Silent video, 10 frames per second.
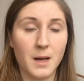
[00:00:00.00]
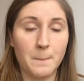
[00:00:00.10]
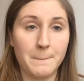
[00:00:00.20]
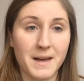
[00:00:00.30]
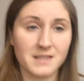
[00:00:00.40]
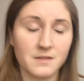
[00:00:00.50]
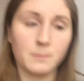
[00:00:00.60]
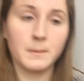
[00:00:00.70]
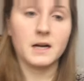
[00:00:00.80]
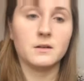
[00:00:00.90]
a massive
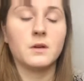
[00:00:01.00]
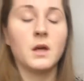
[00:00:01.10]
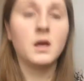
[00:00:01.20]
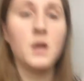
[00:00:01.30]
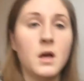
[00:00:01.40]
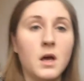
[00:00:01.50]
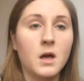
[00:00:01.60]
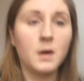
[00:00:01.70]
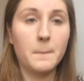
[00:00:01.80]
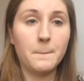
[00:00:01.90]
amount,
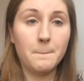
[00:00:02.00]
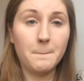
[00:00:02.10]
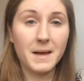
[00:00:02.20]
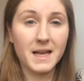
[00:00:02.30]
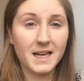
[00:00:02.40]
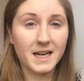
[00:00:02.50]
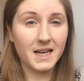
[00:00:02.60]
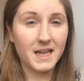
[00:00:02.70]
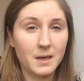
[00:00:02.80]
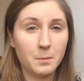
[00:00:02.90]

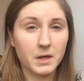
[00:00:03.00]
mainly